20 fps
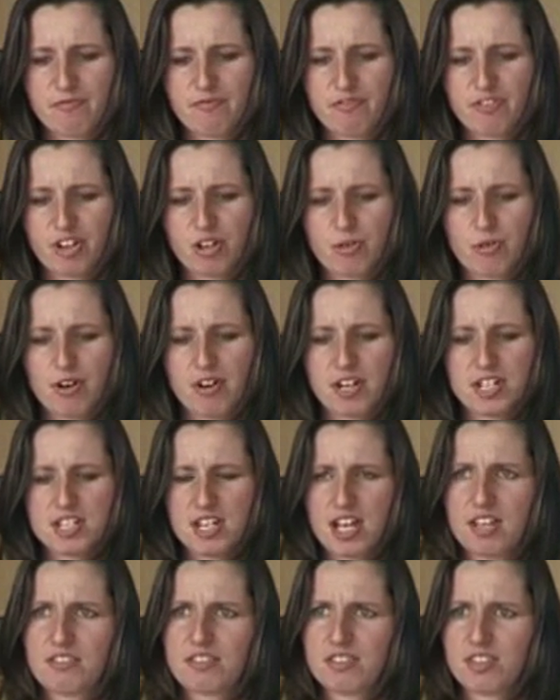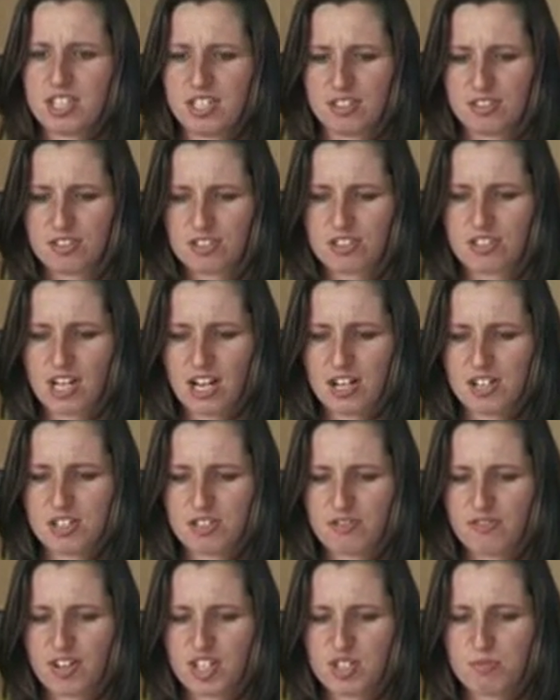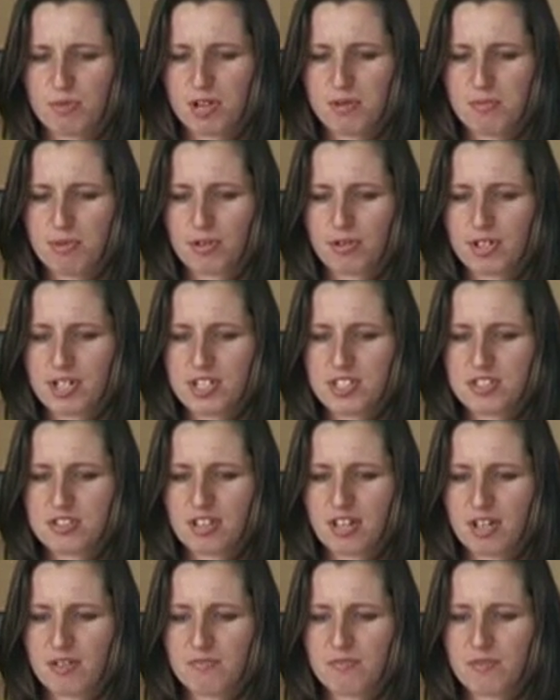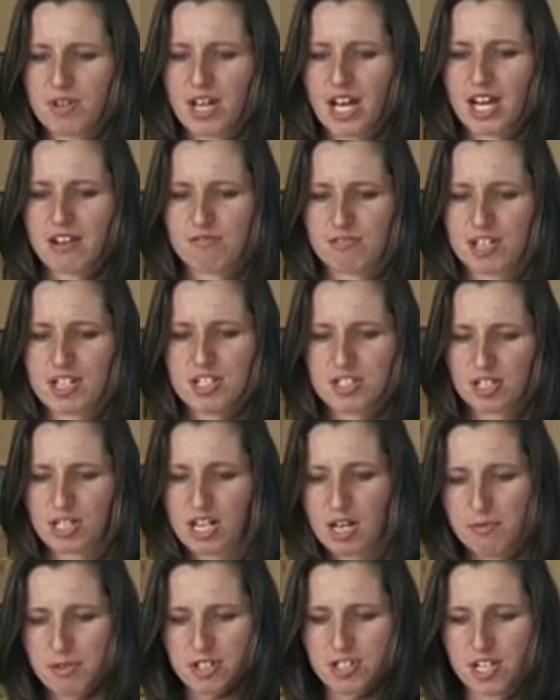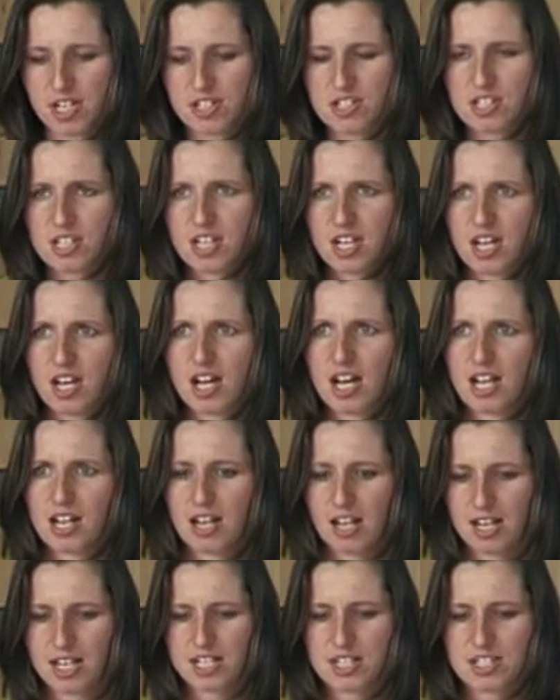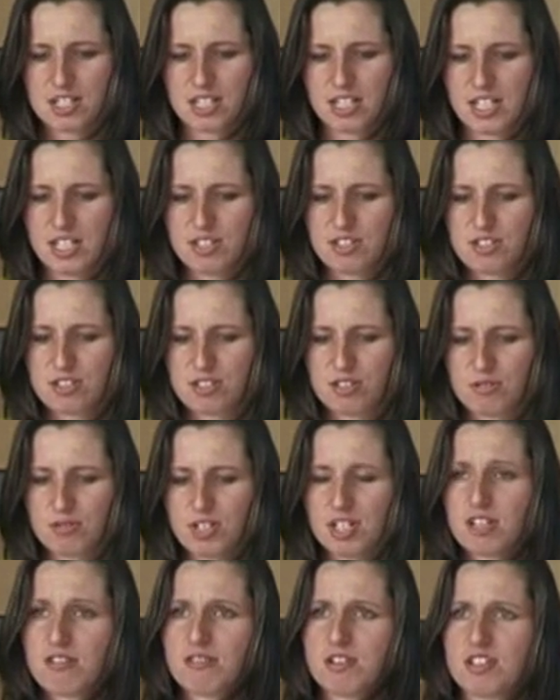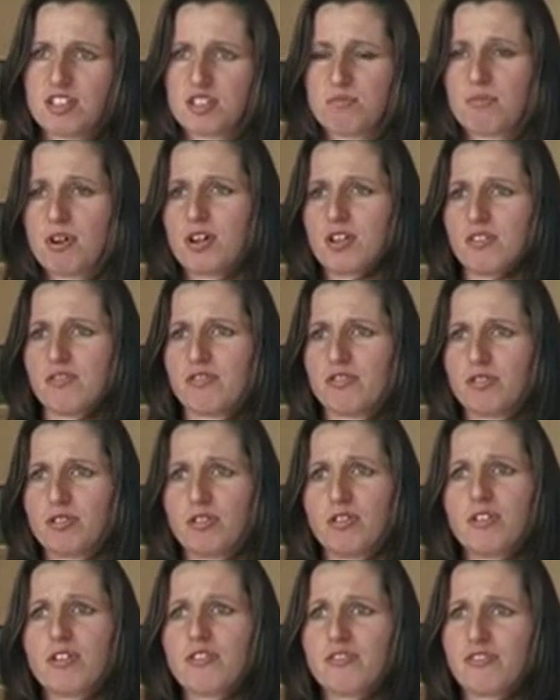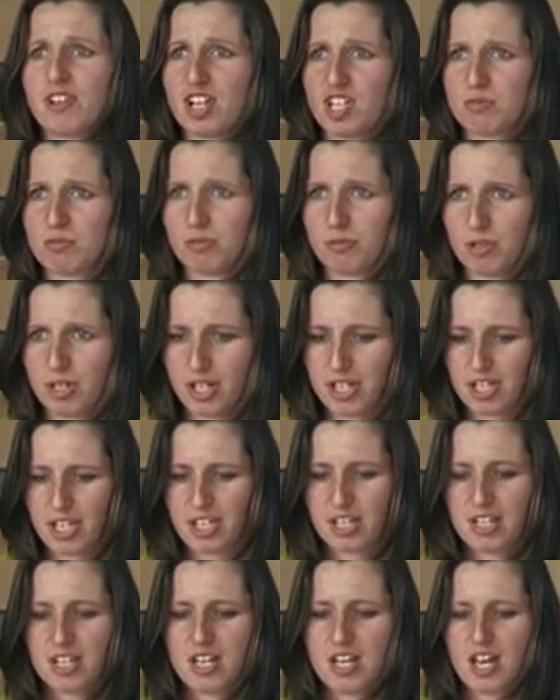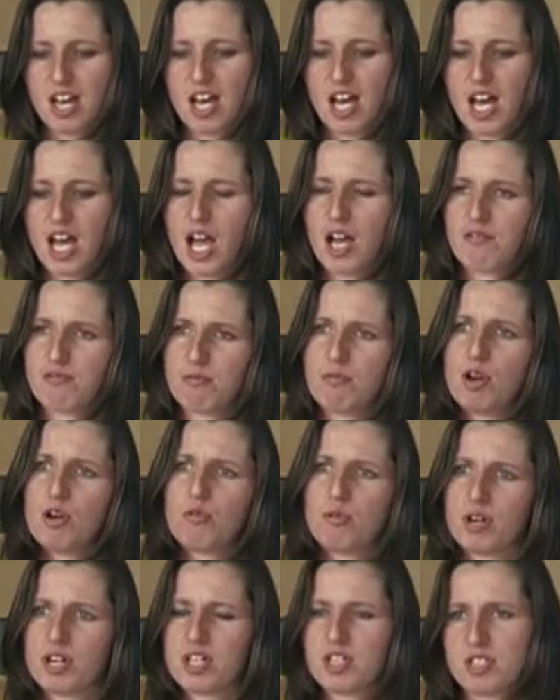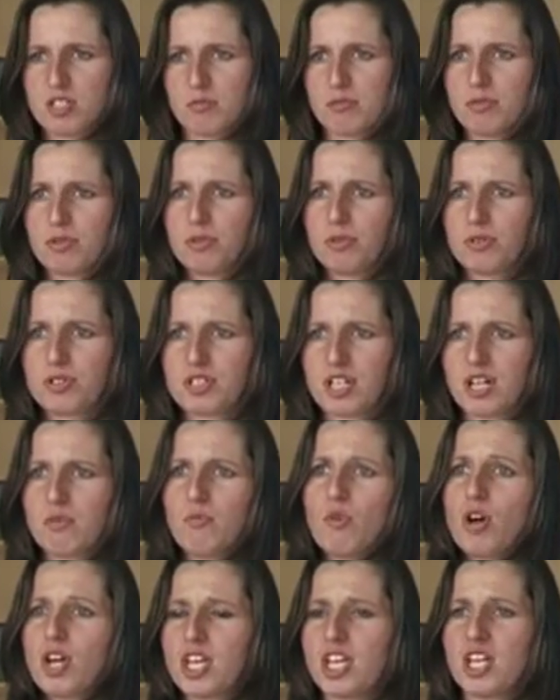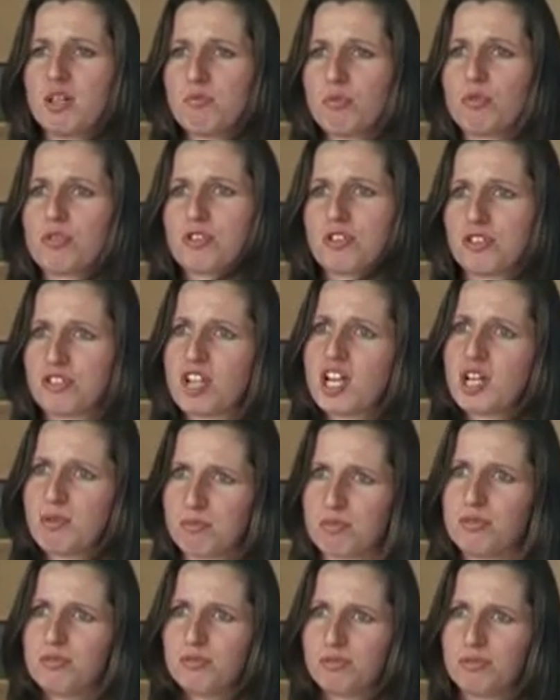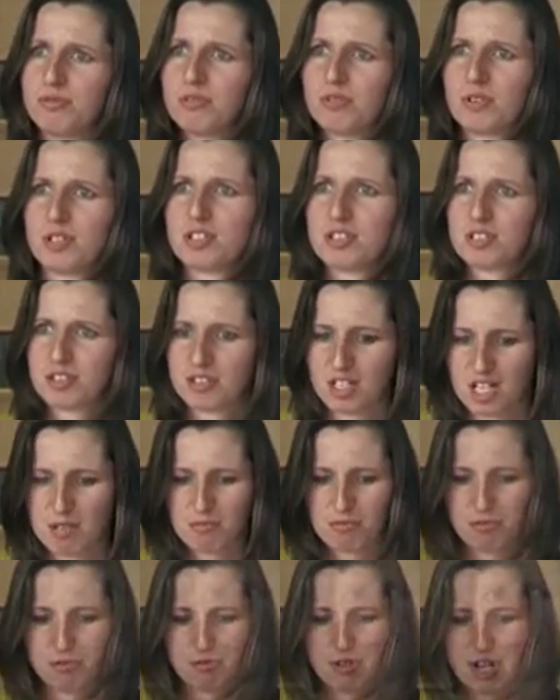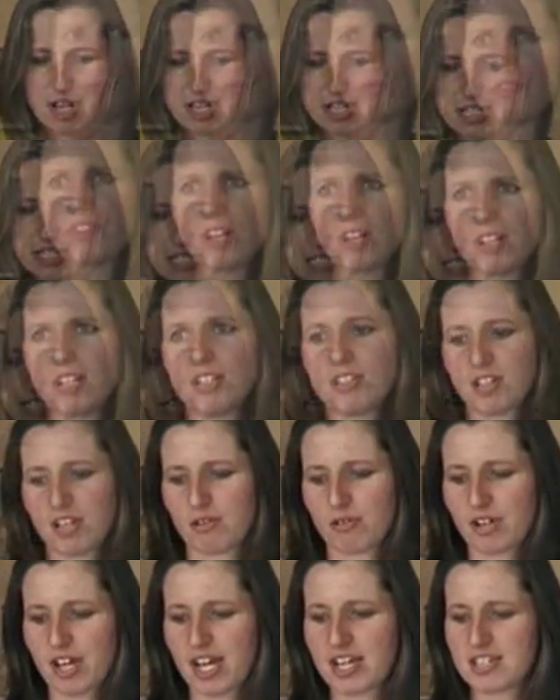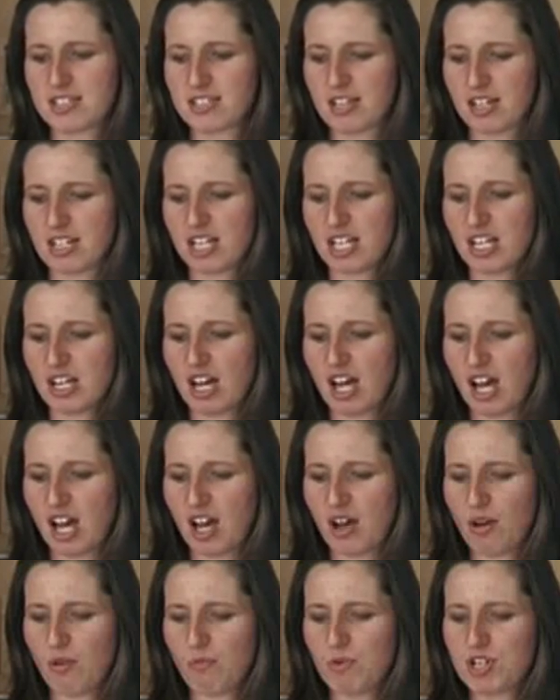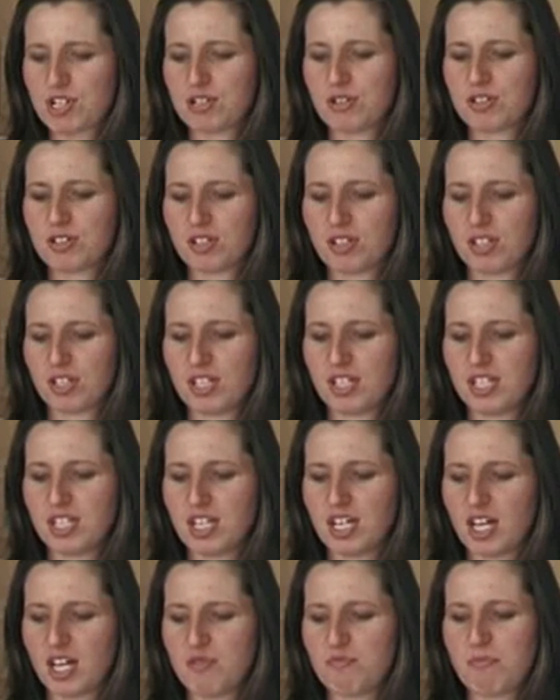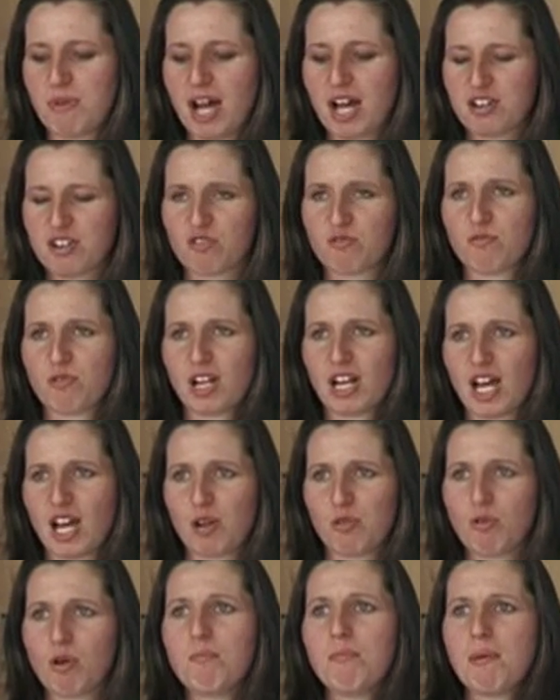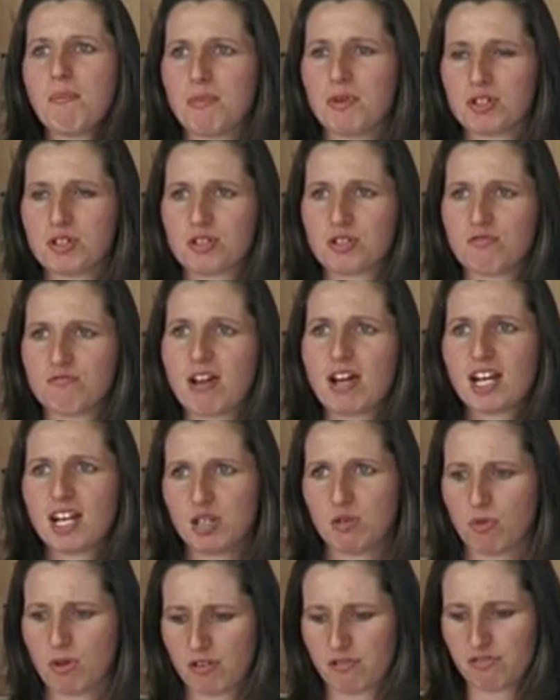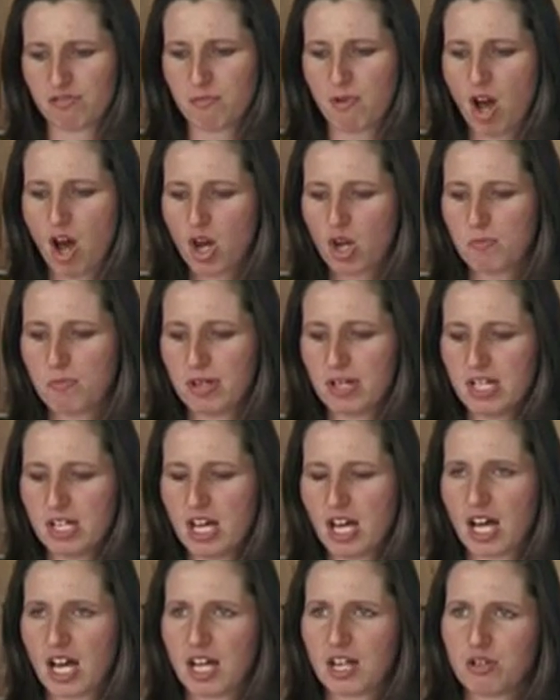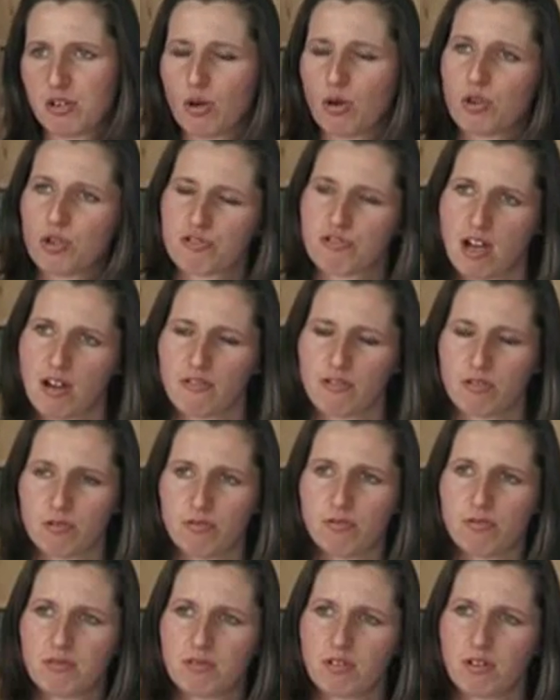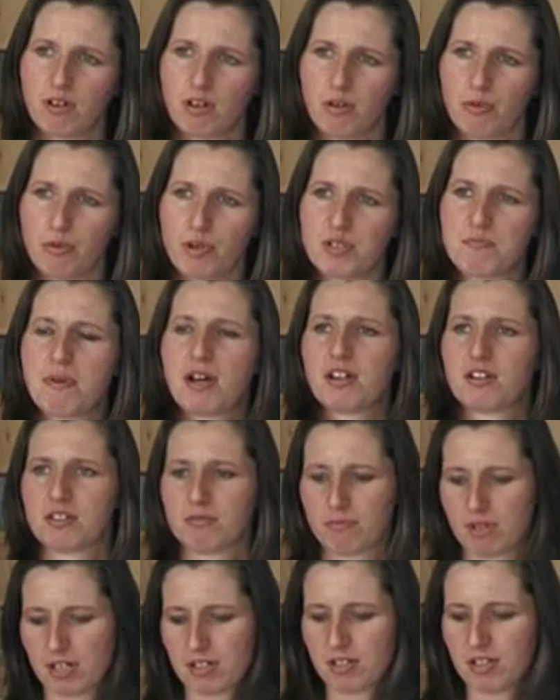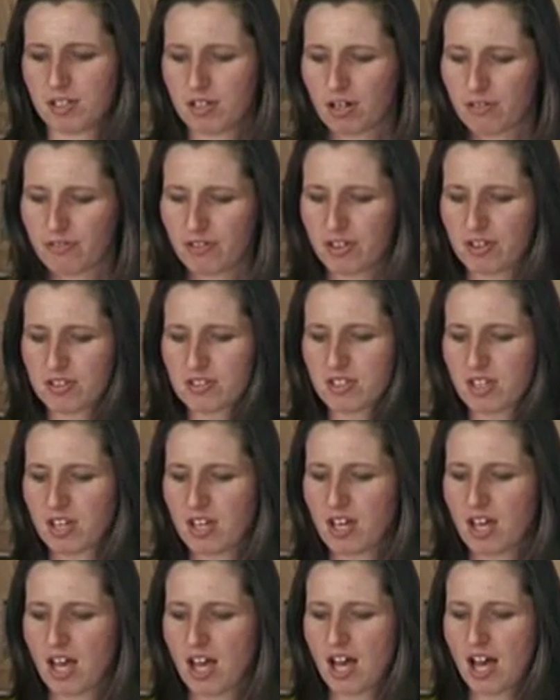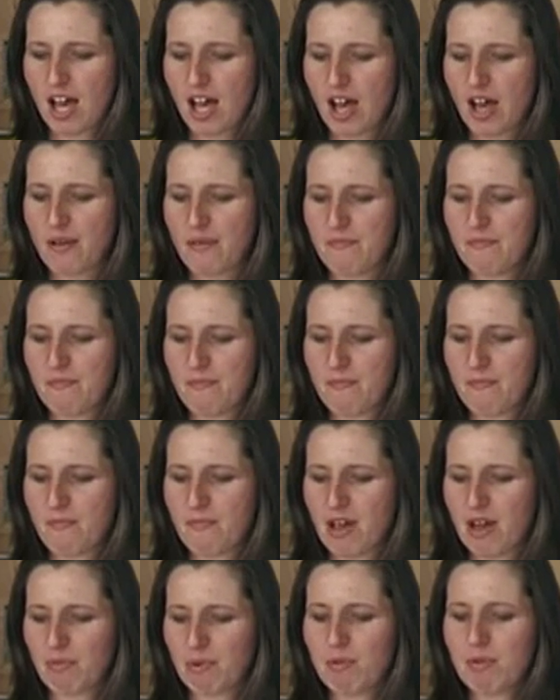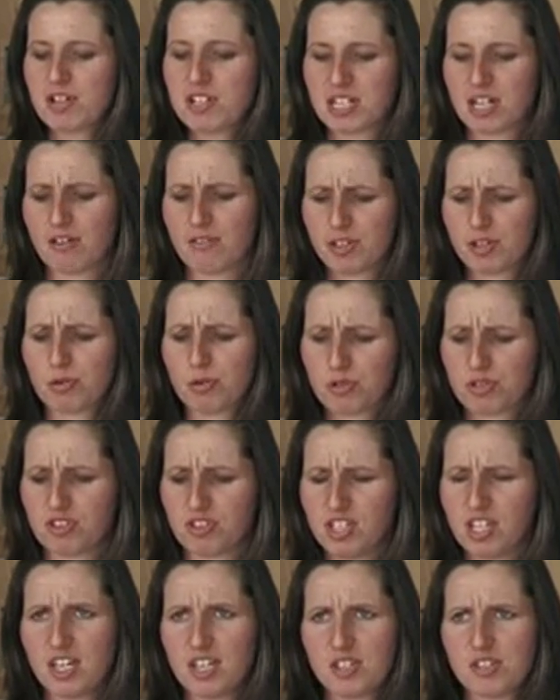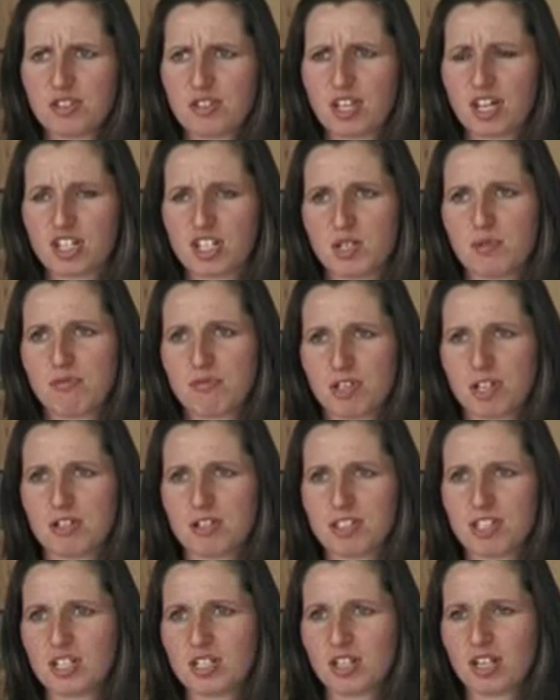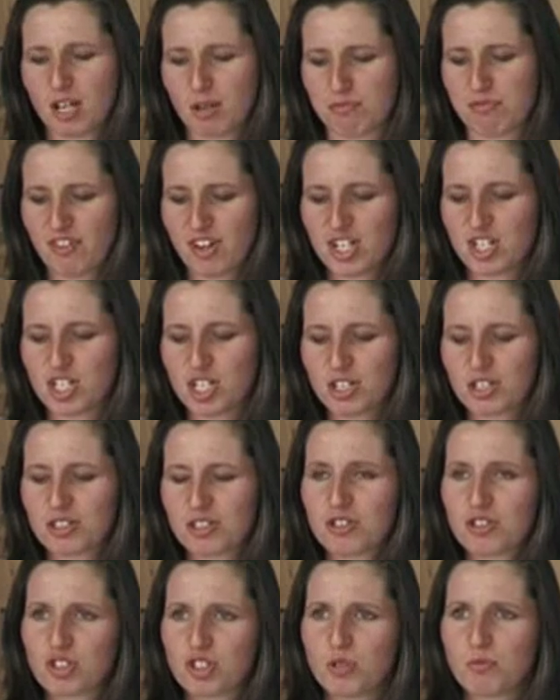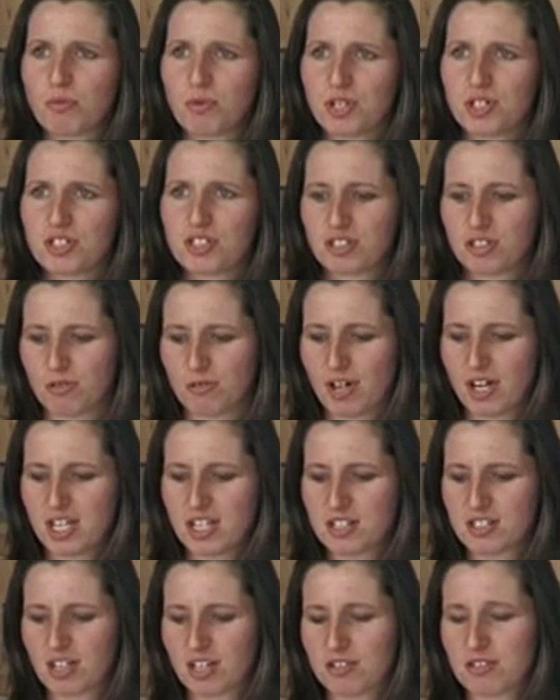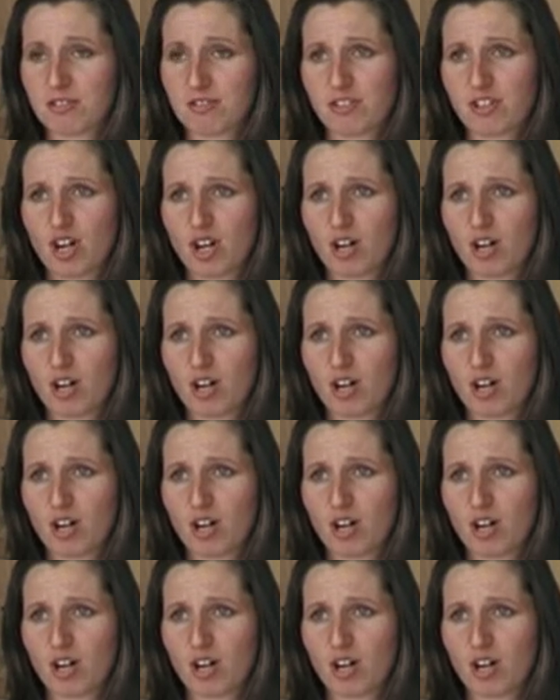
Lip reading: For Quaritech, these challenges faced by employees and related to climate change are likely to lead to an increased demand for flexible working and remote working support, and working in a more sustainable way. We've done an internal case study which looked at the impact of allowing one member to regularly work from home and not travel always back to the office. And we worked out over the course of the year this is actually preventing 2.28 tonnes